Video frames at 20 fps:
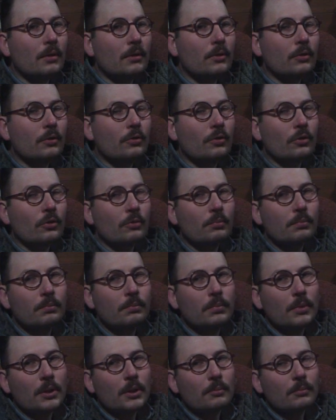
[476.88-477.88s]
YouTube
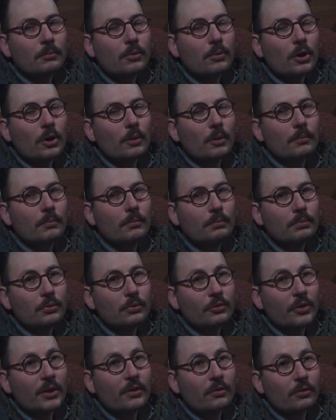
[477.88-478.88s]
pipe
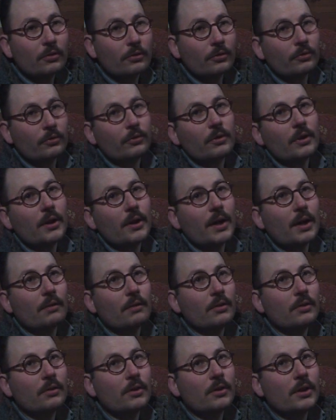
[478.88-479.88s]
presenters that have
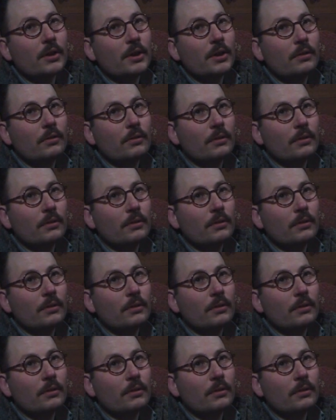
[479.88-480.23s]
indeed